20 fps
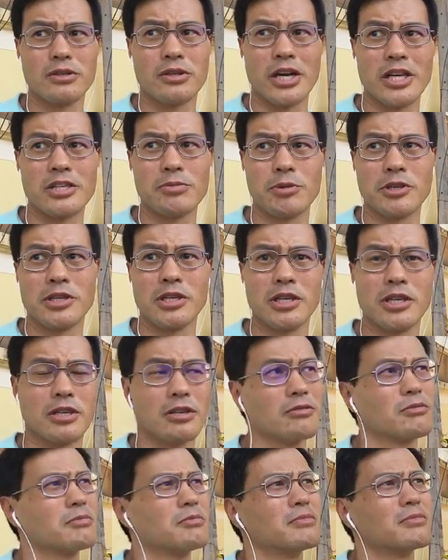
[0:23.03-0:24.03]

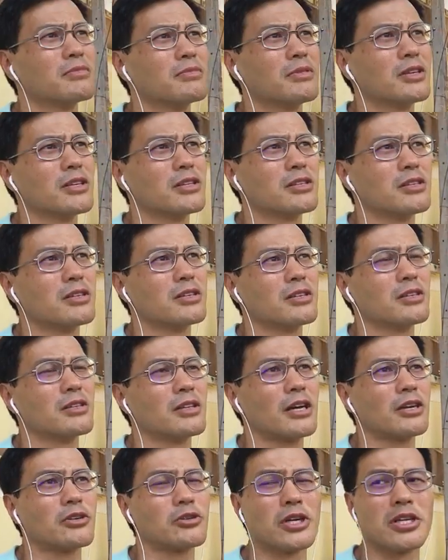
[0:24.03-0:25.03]
it's
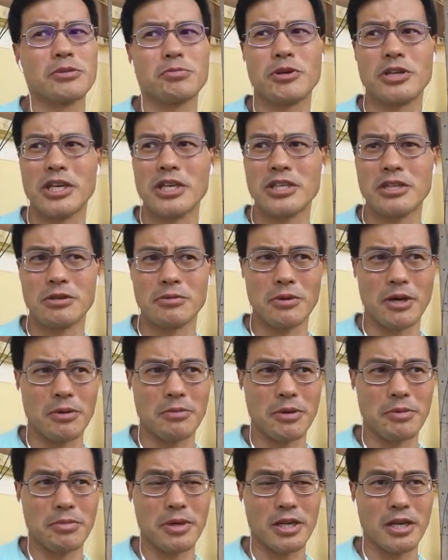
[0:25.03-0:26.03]
not a transportation
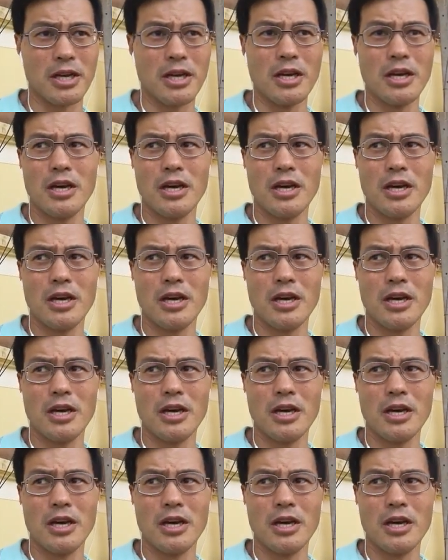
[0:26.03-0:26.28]
department, but